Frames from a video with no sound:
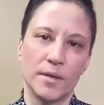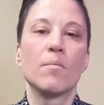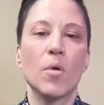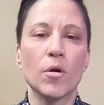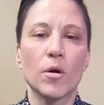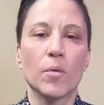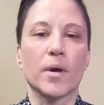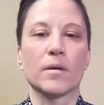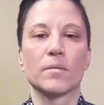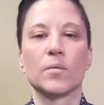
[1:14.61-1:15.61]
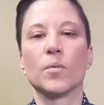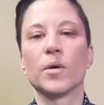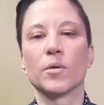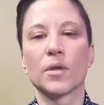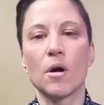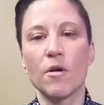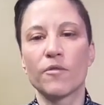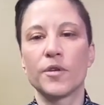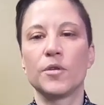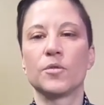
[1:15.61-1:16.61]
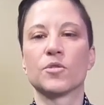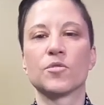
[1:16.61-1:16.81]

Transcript: Moreover, we would offer you to